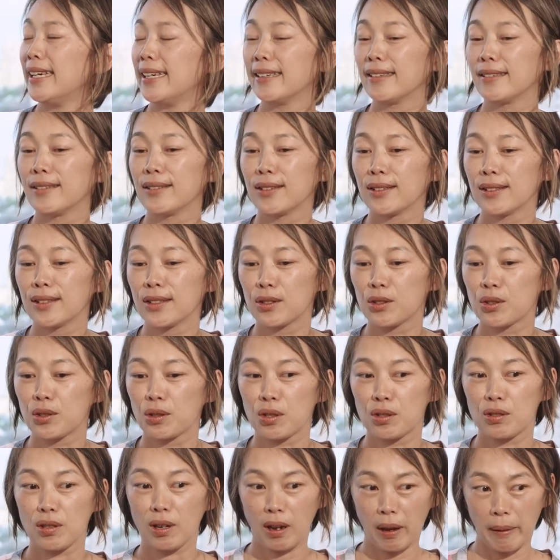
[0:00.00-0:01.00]
And
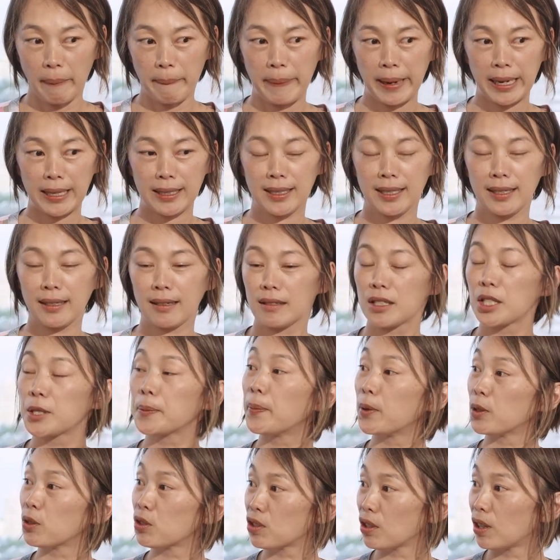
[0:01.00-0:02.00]
so the company
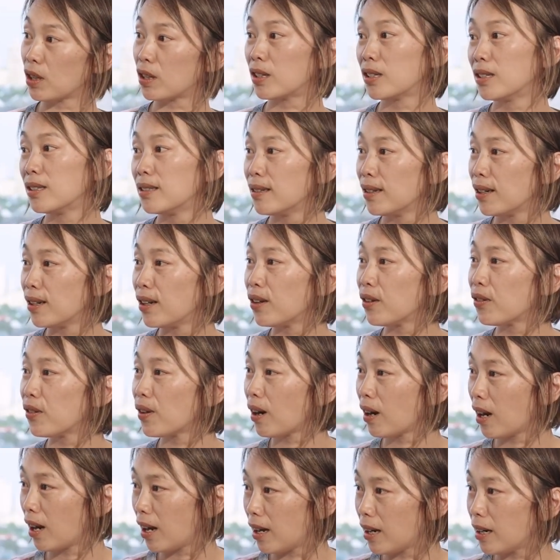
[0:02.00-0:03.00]
sponsor the
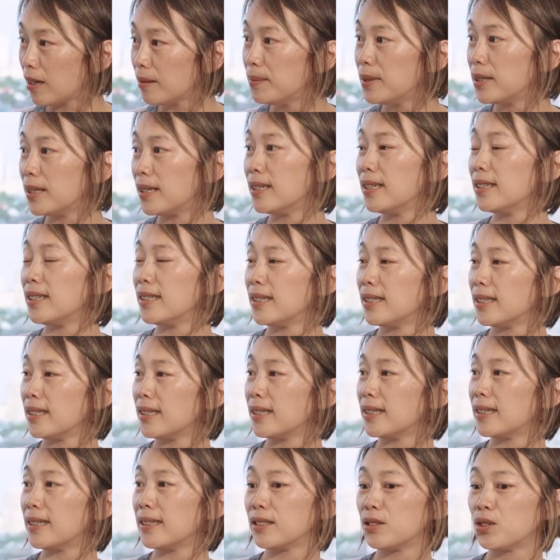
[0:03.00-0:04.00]
club
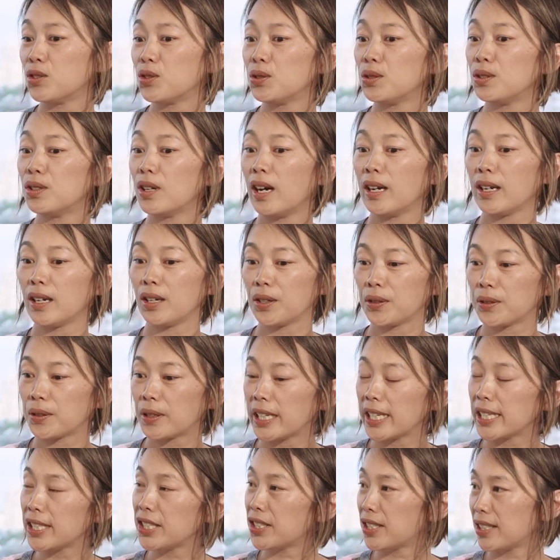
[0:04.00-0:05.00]
to
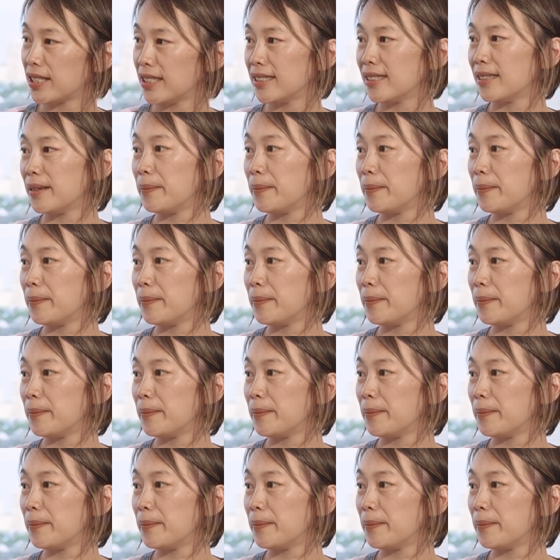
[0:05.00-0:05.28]
encourage